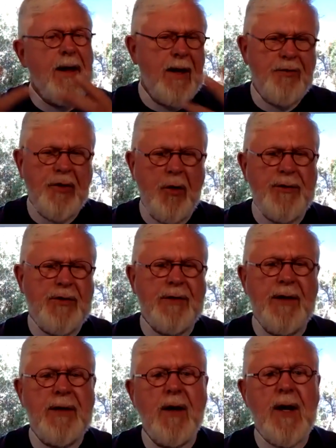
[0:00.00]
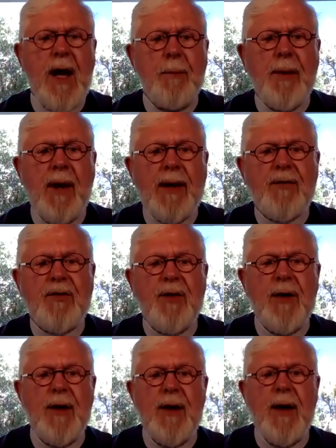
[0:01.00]
And so it's a little complex,
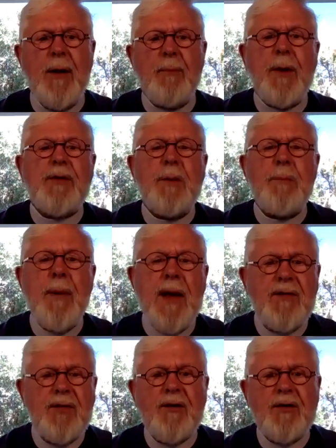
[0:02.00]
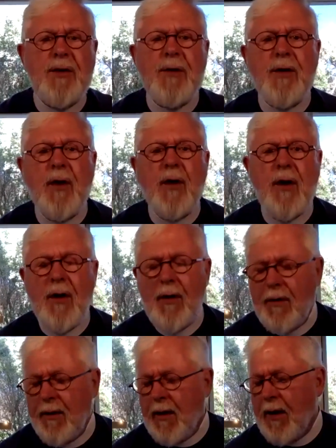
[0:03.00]
but the basics of it
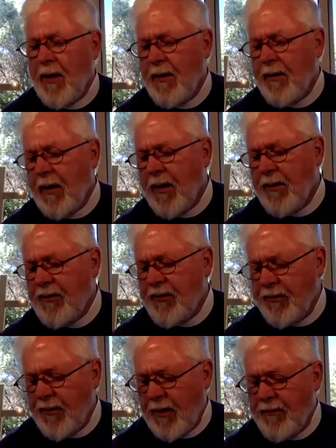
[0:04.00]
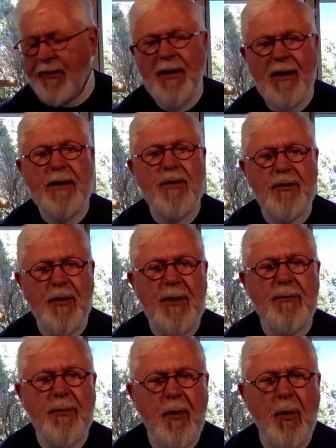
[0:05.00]
are fairly
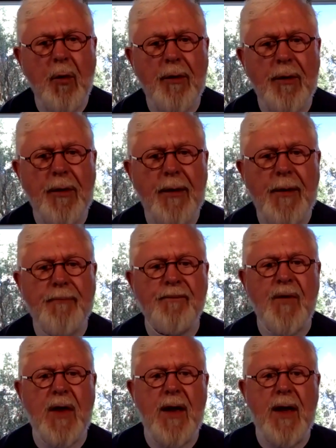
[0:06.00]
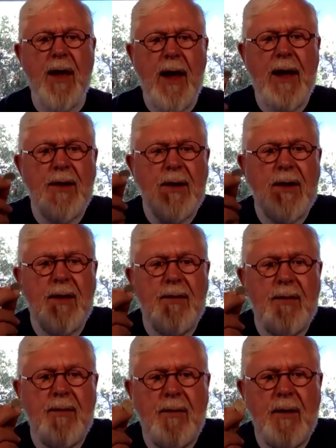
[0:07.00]
straightforward. And
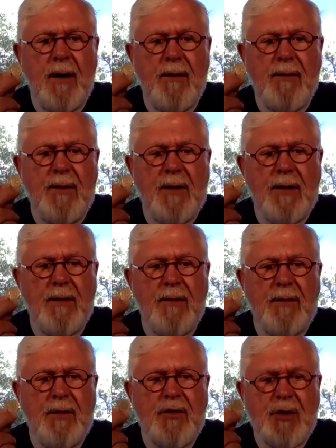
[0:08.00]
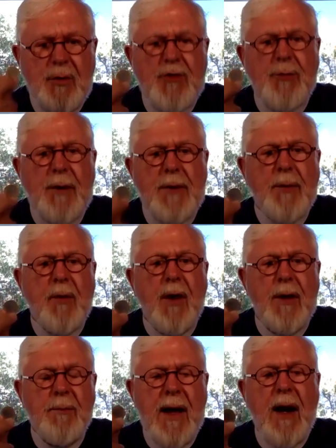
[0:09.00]
the Jewish people
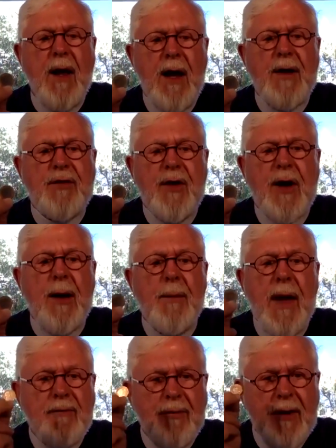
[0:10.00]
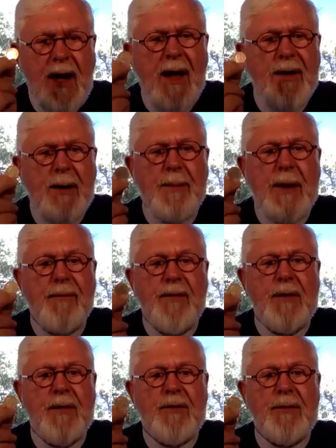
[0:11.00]
in Malachi's time had forgotten about
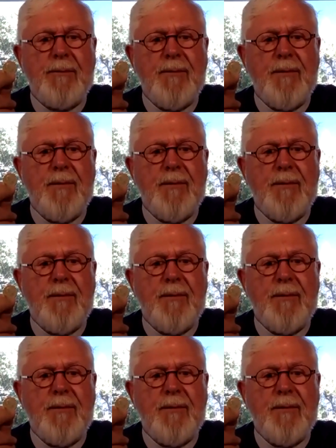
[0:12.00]
this.